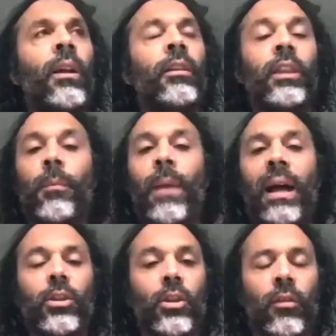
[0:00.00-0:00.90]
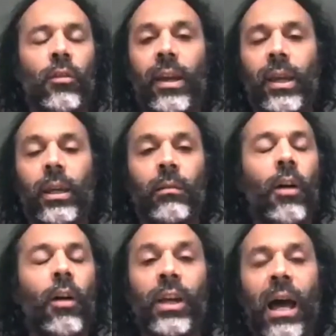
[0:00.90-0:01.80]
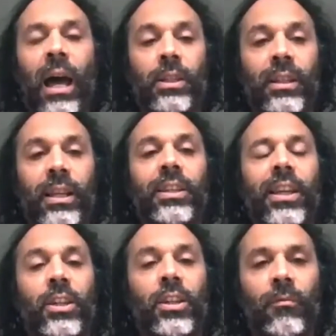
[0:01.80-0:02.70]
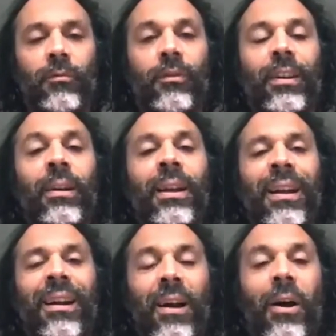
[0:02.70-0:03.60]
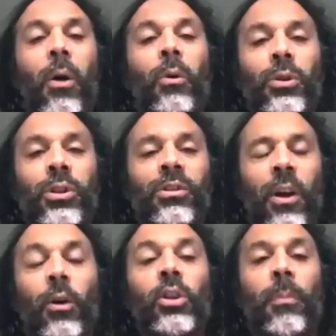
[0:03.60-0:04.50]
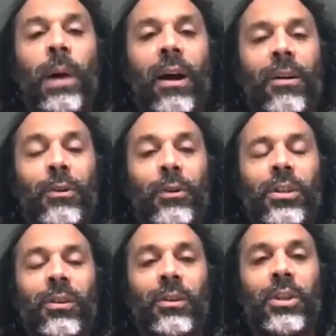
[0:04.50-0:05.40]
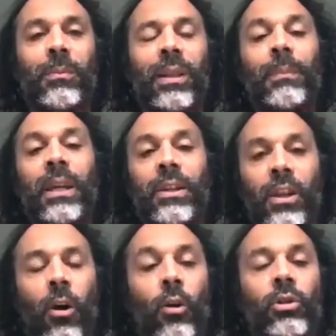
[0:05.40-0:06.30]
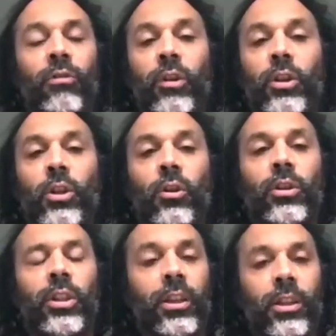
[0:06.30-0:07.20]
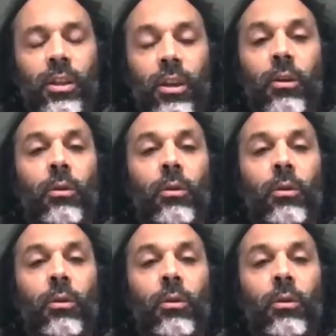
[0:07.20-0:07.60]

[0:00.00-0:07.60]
demands of a capitalist system that holds the power ultimately because it holds the resources. So